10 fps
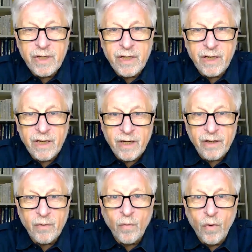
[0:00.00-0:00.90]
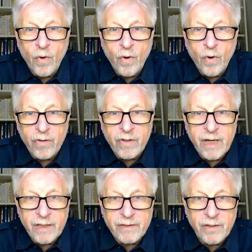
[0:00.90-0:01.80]
declared war on
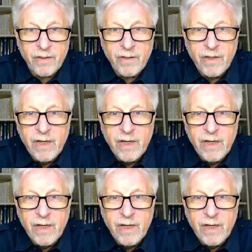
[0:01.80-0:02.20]
cancer